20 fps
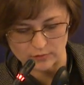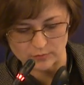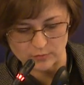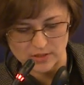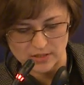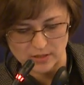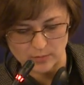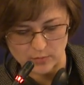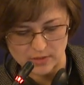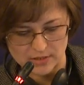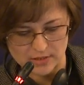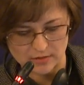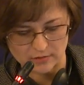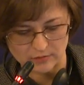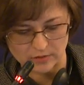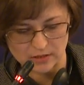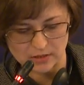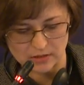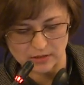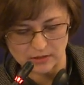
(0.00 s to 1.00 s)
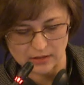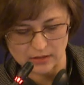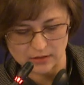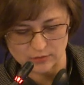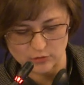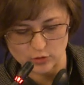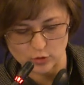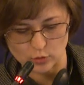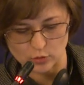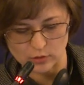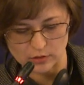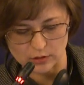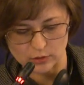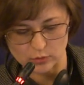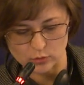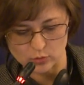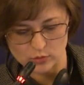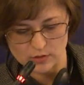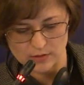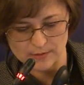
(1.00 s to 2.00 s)
Another recommendation of the parliamentary
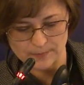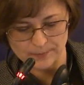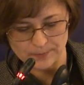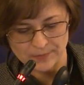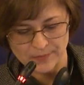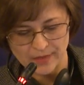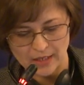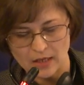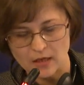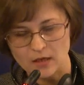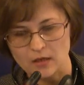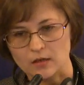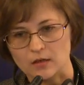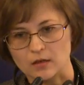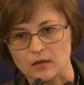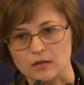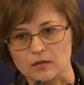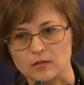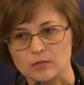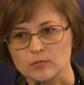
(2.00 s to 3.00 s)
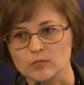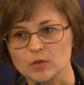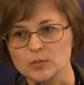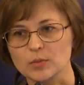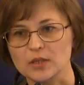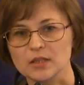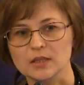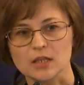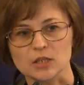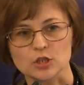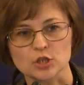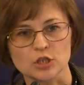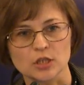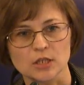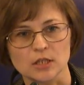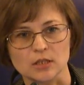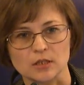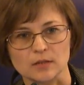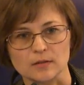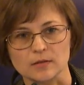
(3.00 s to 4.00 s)
hearings was to include
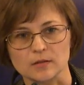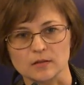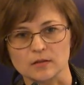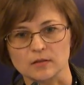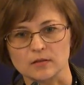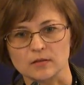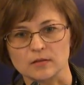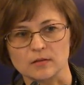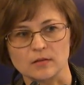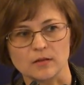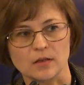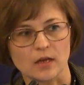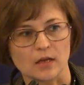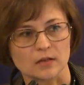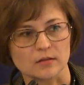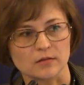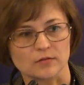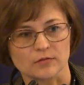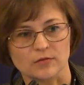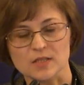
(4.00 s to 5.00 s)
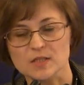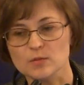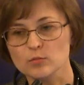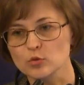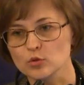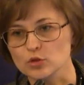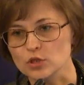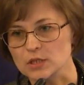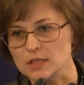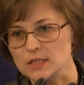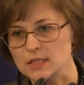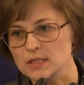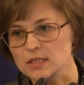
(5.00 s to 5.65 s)
safe internet classes